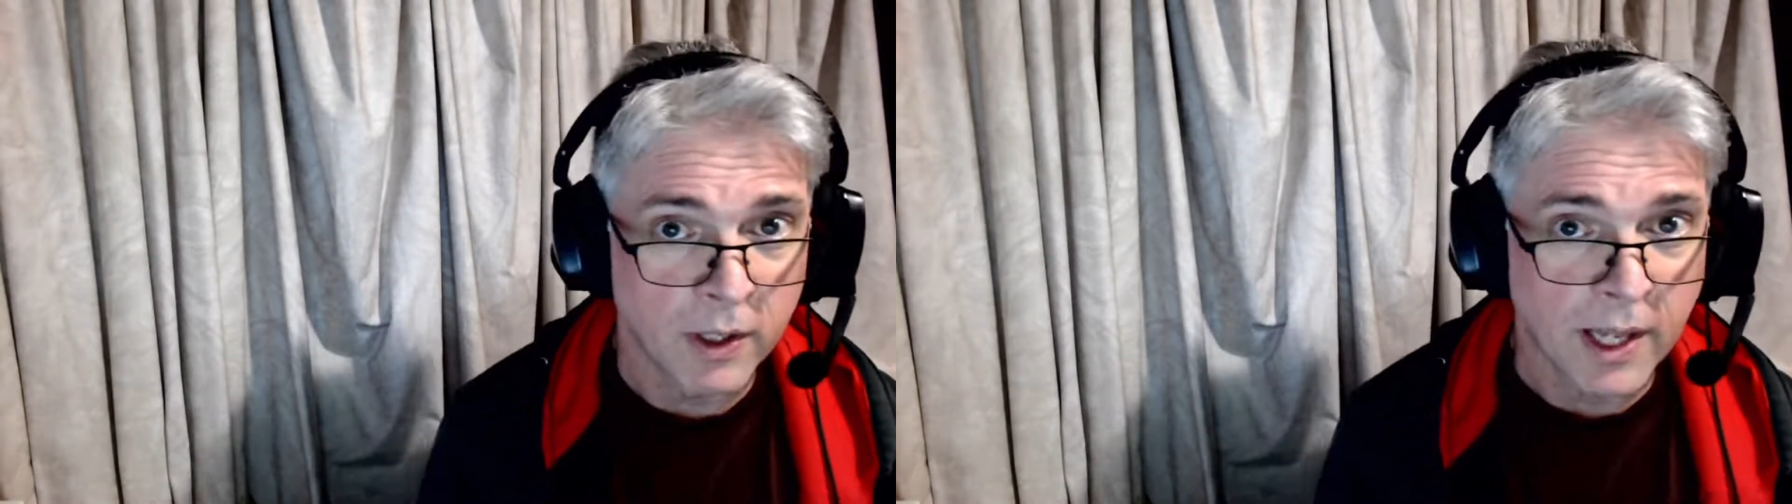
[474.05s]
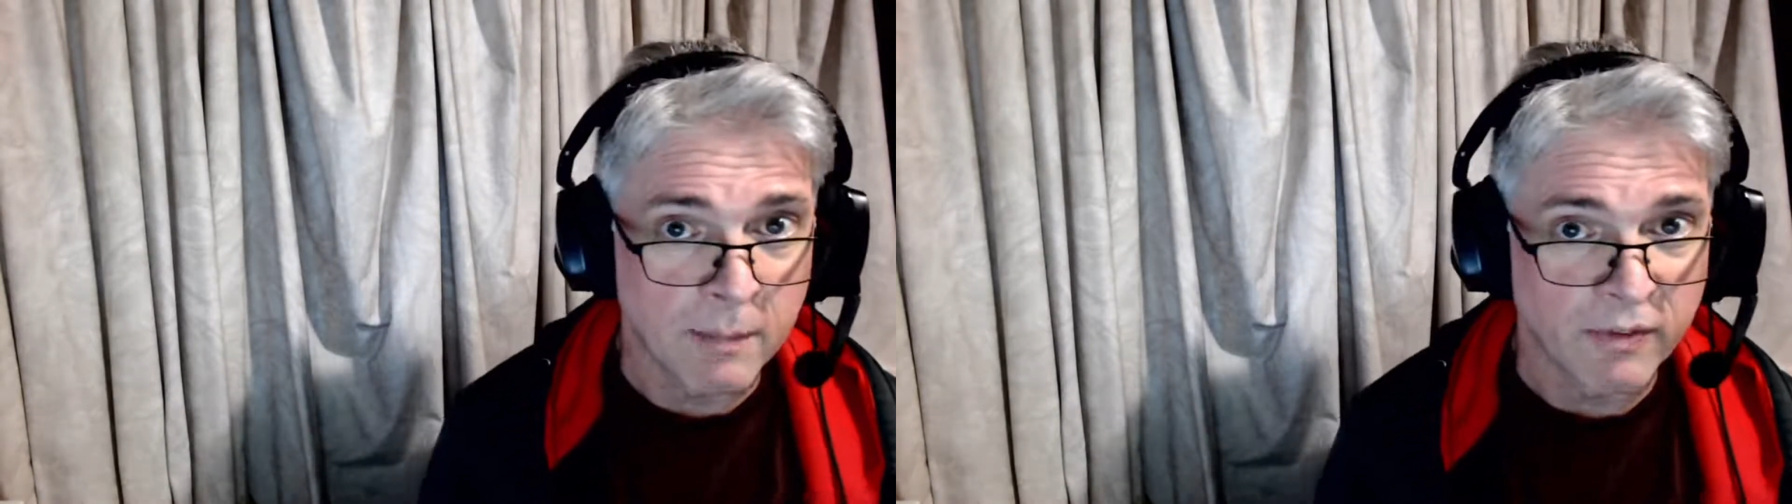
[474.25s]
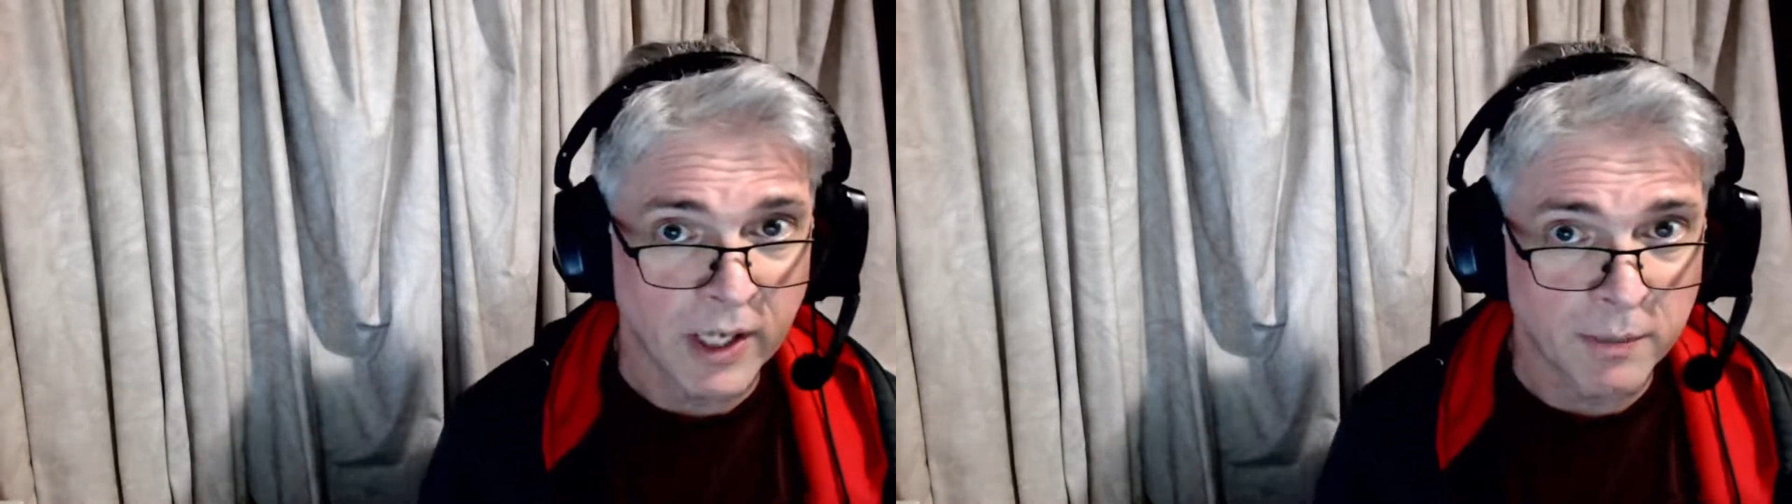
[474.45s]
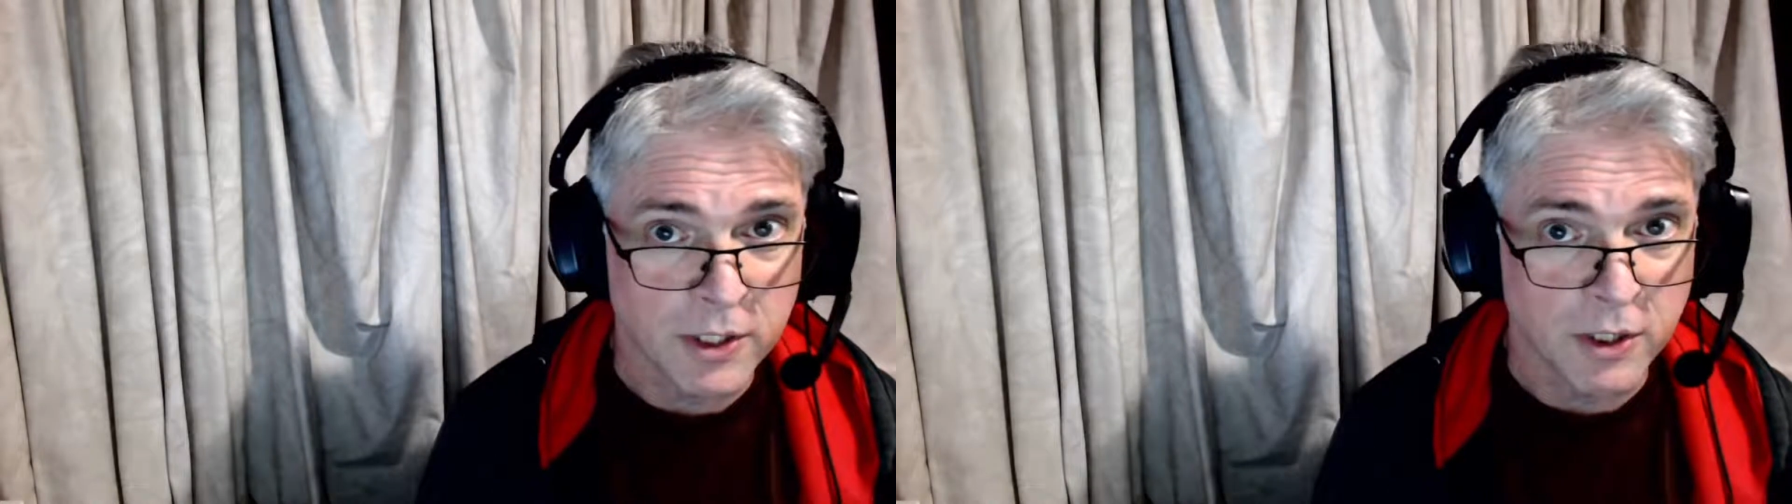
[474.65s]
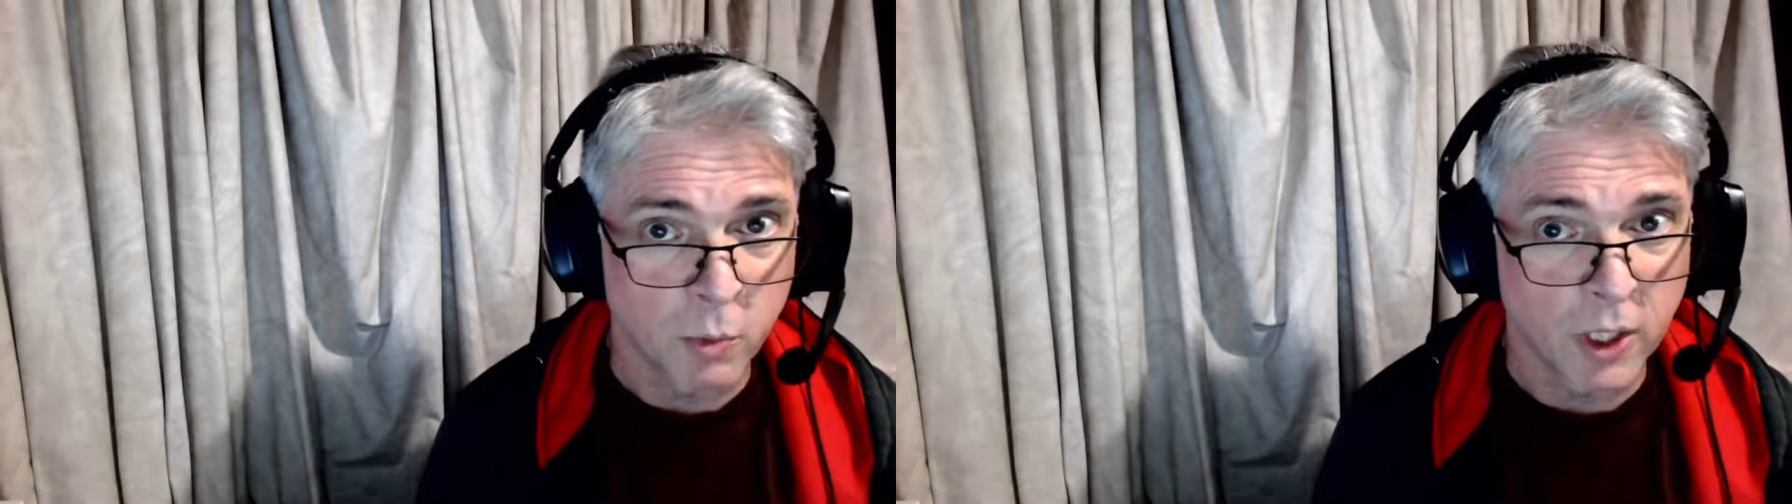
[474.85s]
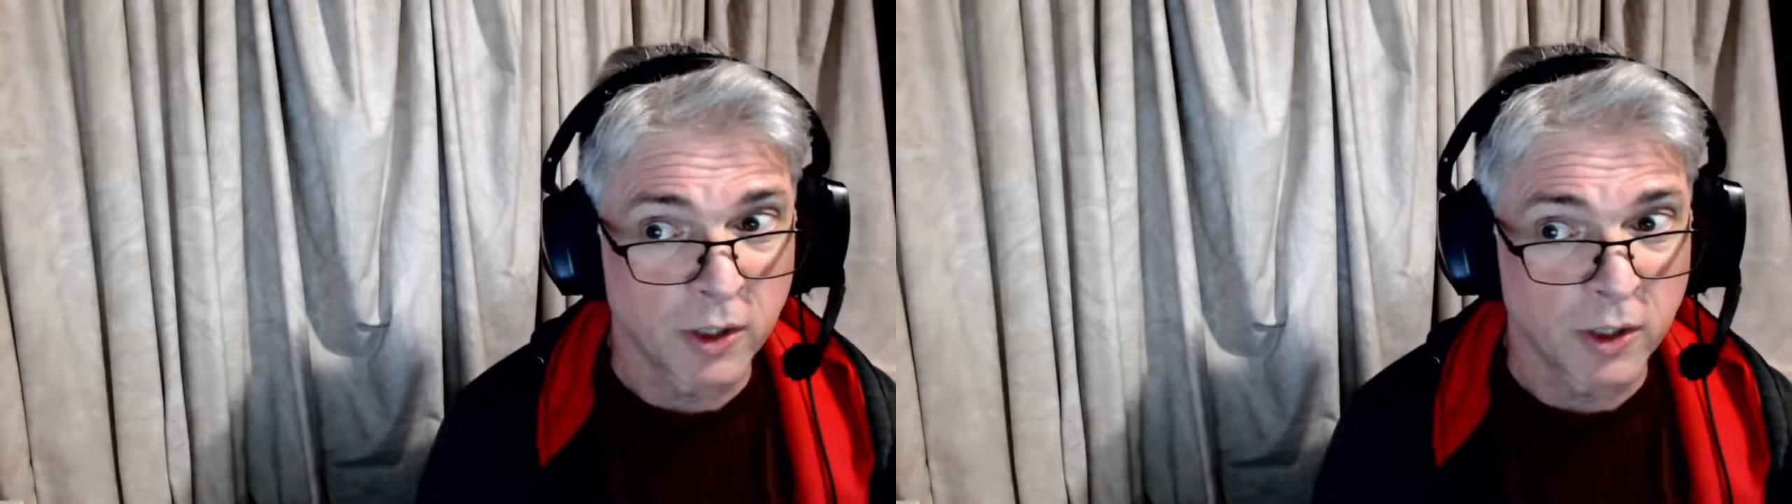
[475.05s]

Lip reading: game developers in the world,